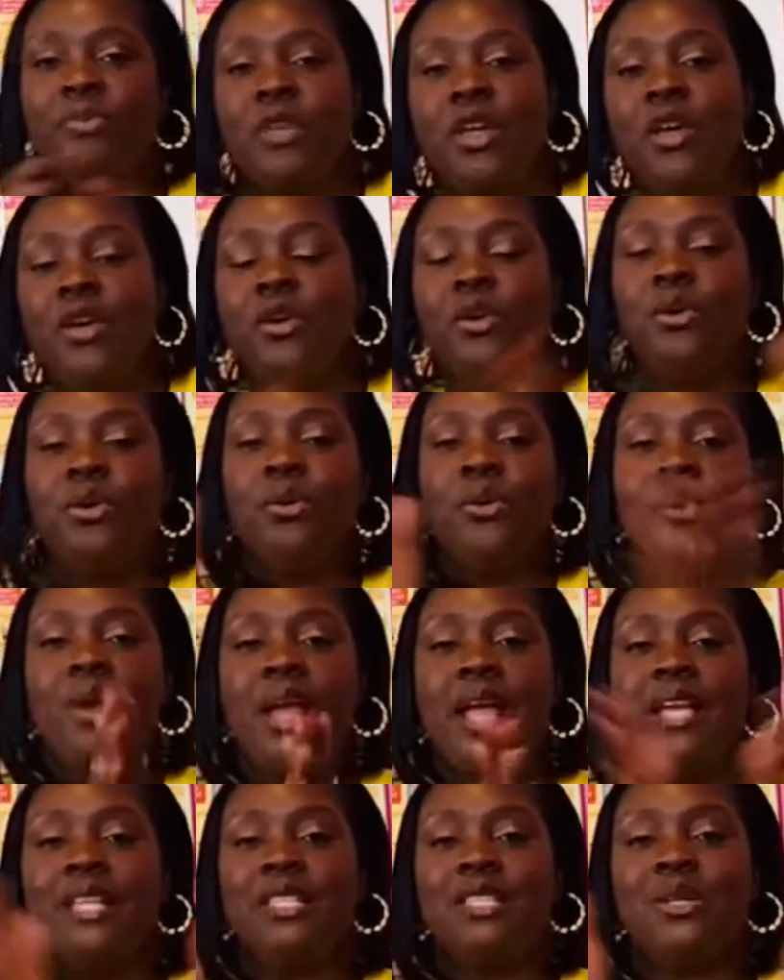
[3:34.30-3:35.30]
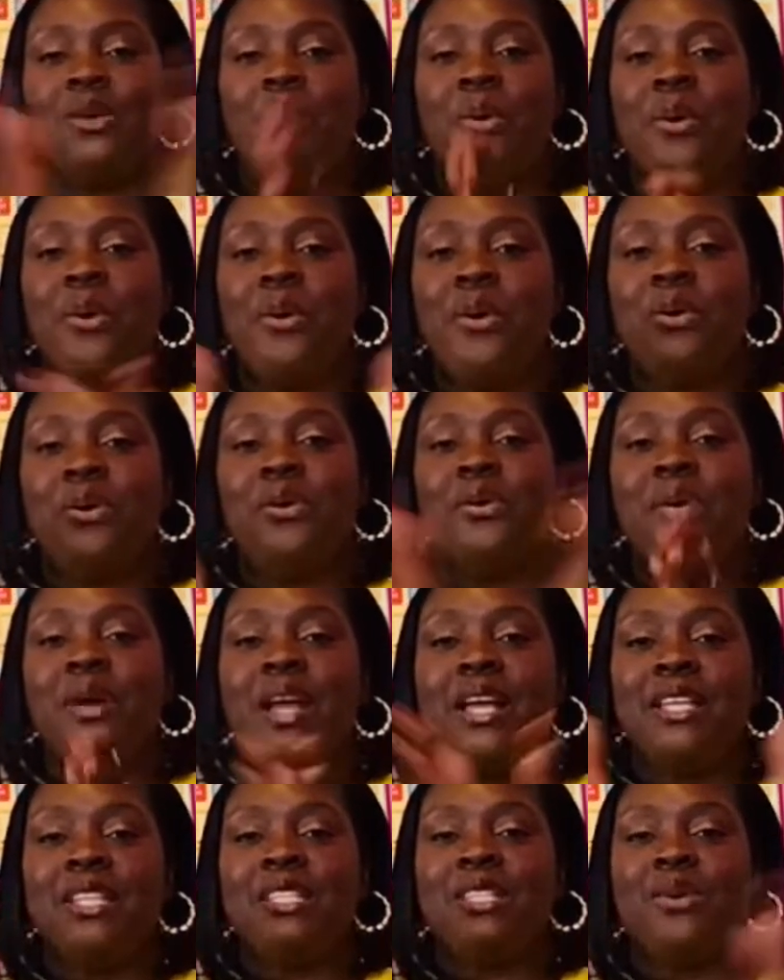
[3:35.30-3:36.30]
Gray
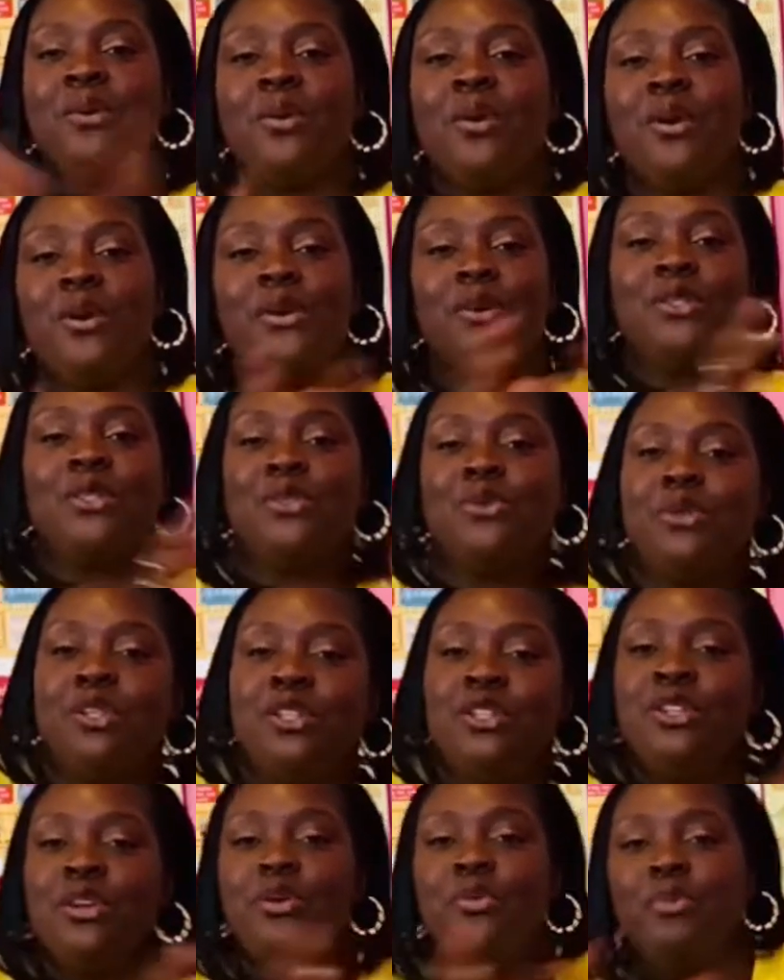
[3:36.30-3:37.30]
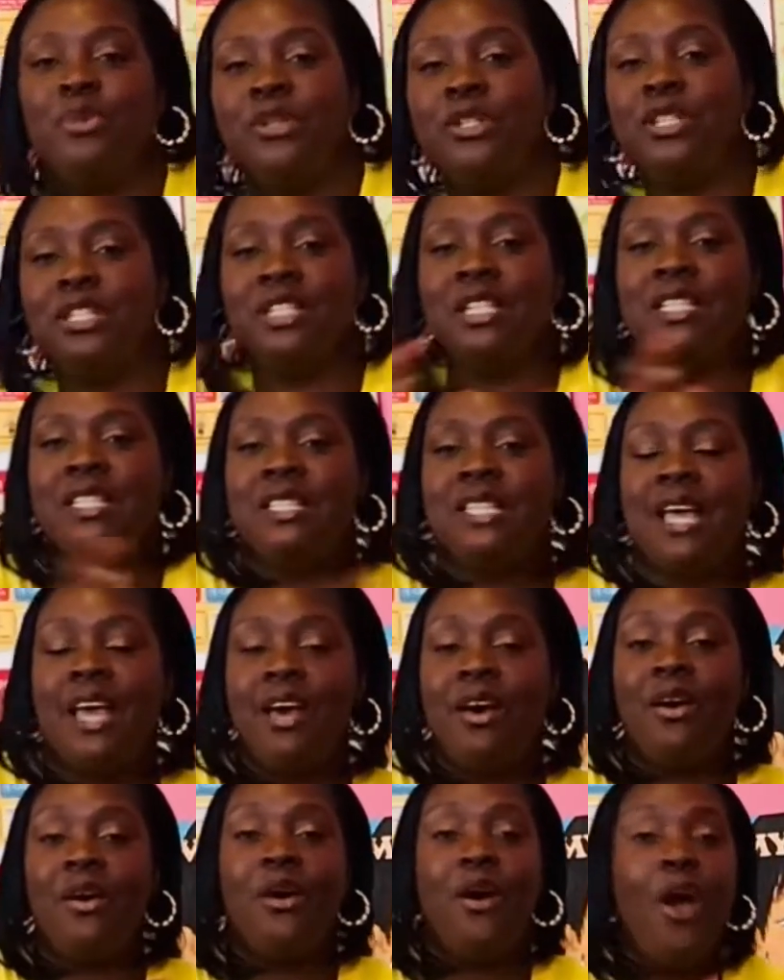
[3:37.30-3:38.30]
squirrel, swish your bushy tail.
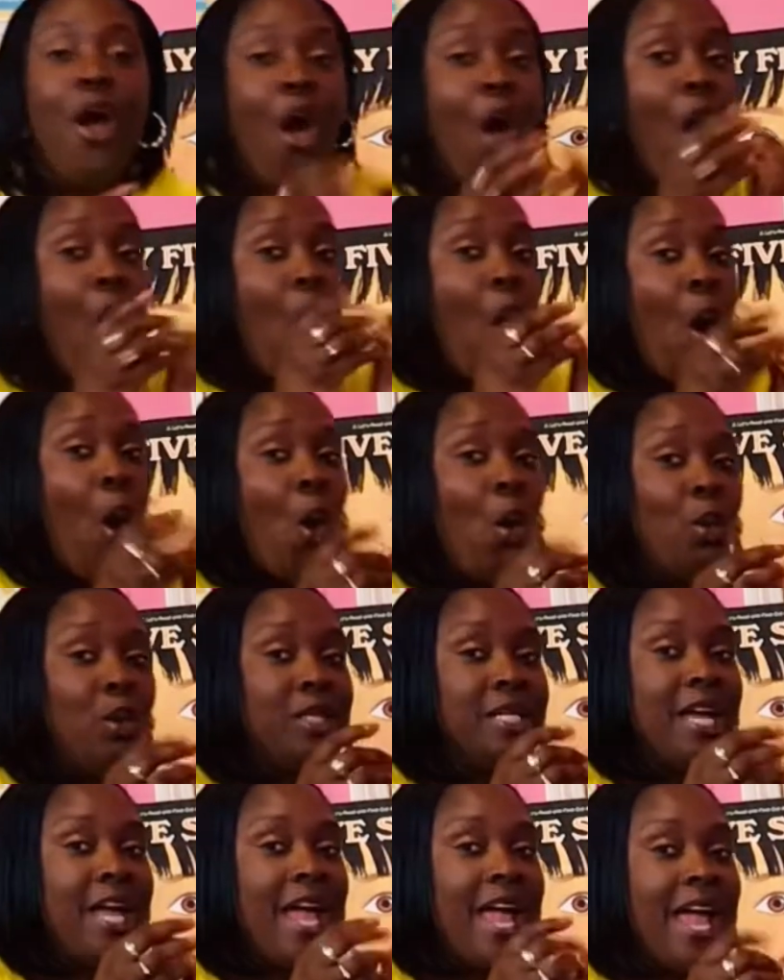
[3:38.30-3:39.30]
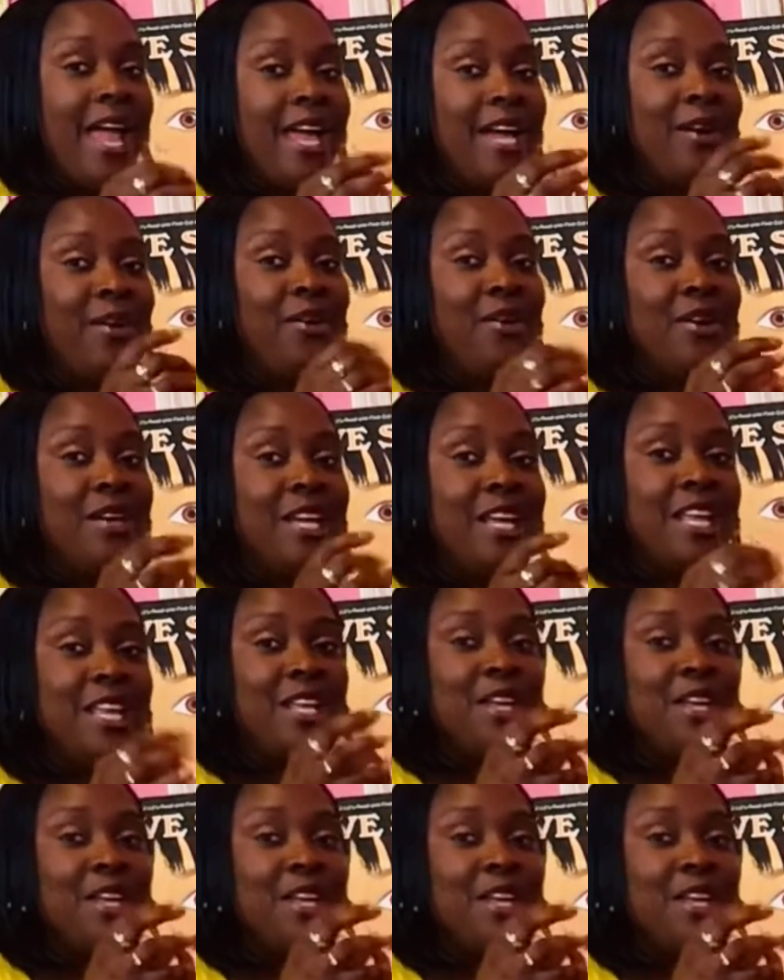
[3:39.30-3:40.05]
Hold the acorn in your